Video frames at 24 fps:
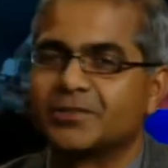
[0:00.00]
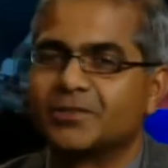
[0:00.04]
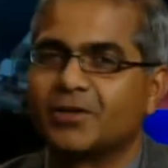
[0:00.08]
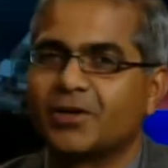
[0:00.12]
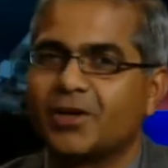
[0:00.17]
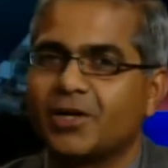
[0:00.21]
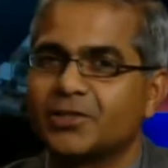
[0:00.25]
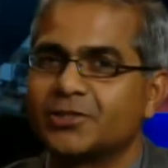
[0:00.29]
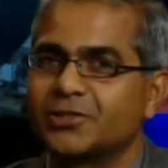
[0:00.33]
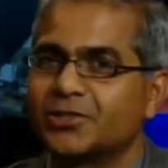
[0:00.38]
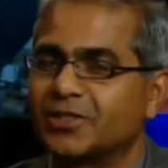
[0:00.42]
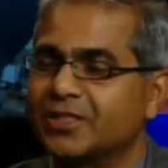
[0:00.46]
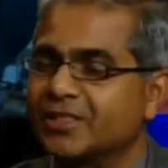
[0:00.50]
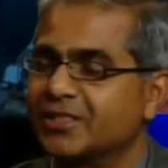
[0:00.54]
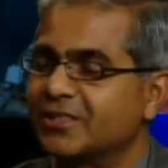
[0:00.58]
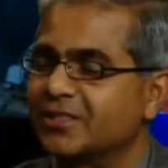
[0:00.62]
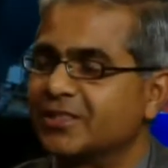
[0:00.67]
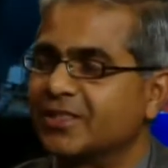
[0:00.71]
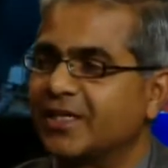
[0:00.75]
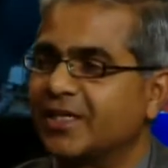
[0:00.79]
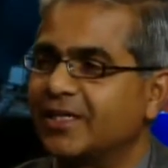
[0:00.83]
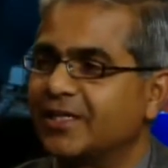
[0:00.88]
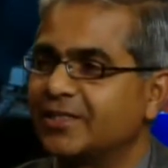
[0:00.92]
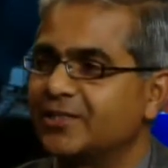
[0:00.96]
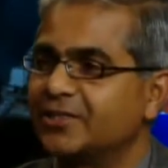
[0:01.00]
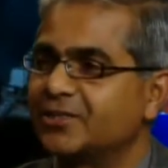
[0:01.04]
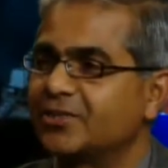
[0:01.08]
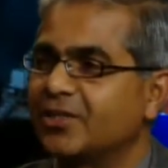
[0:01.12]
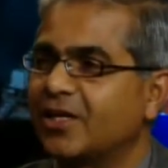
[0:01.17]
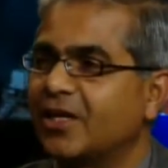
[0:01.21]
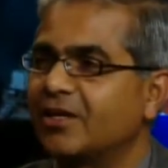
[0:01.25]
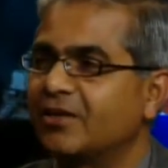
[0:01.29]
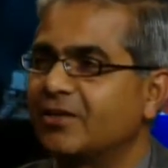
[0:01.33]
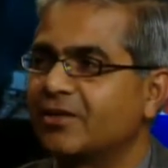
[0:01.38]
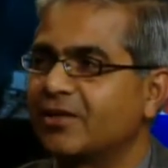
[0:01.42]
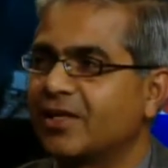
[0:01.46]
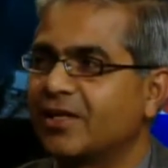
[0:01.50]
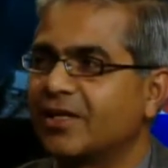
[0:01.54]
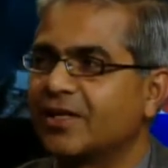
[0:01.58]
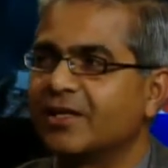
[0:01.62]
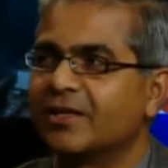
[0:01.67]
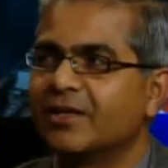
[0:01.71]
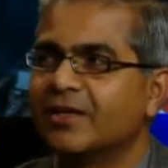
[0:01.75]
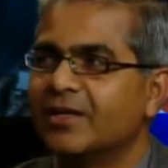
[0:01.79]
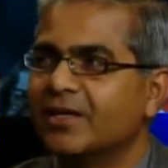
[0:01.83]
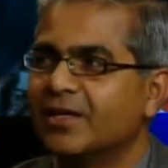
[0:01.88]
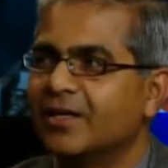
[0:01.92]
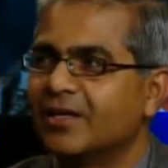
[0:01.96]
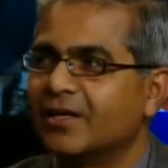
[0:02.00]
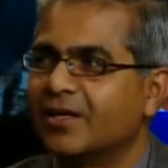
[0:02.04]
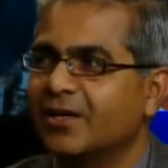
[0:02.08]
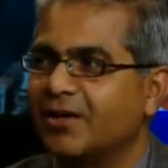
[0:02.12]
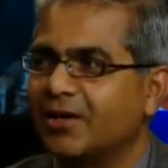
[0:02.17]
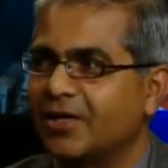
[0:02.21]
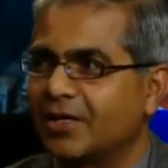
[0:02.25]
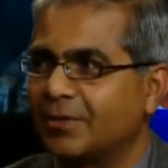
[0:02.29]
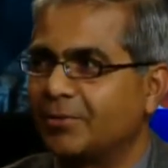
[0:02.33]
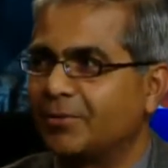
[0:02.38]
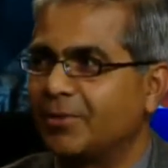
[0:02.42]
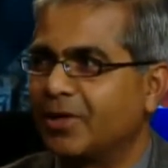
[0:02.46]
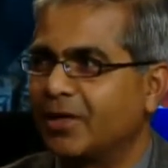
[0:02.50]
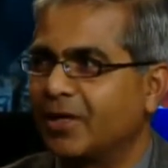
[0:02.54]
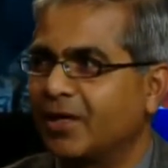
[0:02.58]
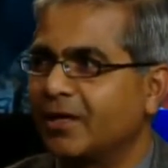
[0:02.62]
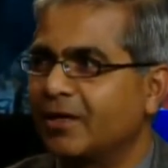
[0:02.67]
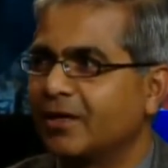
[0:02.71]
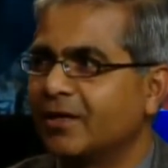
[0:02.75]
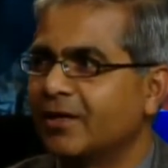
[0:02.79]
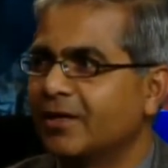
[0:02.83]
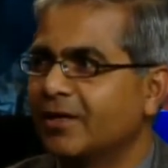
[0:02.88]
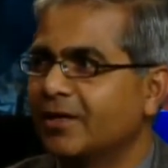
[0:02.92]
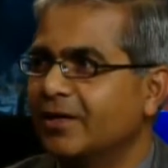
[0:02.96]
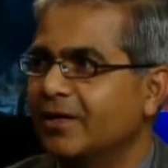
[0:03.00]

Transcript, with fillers: The caution is that it's not really recommended